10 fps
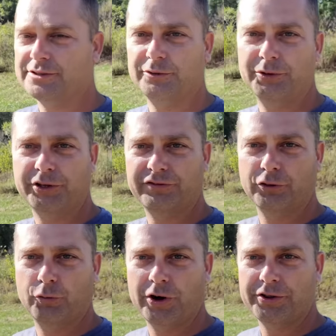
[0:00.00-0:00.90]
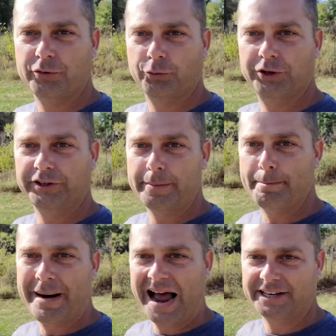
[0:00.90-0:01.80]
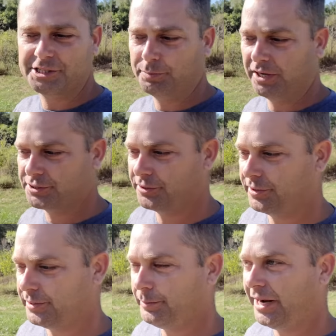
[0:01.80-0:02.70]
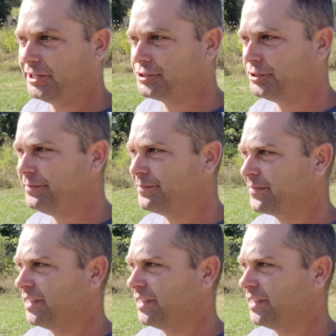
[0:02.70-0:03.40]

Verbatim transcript: is I'm looking for where the really bad spots are in the pasture.